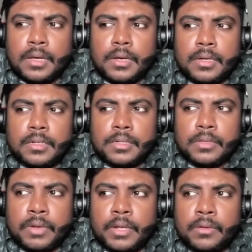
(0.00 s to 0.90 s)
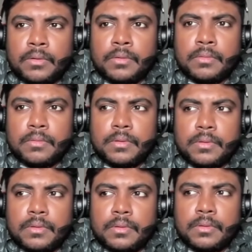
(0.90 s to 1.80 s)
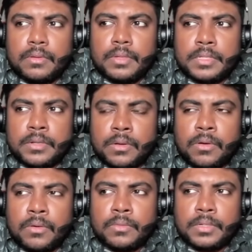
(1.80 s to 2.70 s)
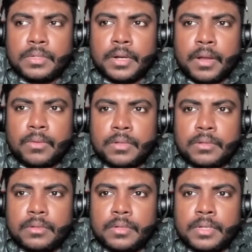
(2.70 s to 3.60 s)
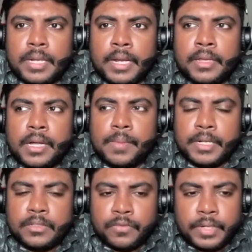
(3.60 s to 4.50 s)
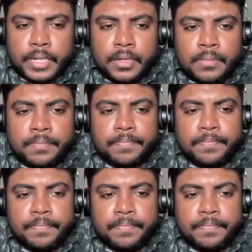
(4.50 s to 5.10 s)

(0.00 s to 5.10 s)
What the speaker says: you need to store around 10 gigabytes of data,